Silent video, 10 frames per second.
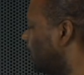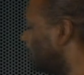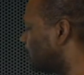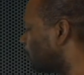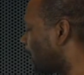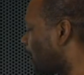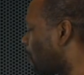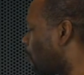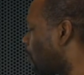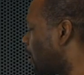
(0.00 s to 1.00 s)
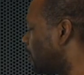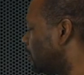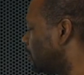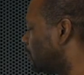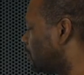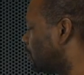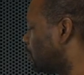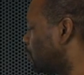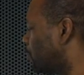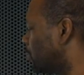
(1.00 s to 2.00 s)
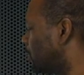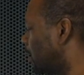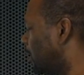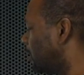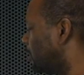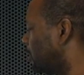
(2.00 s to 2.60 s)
is around 1 to 2%.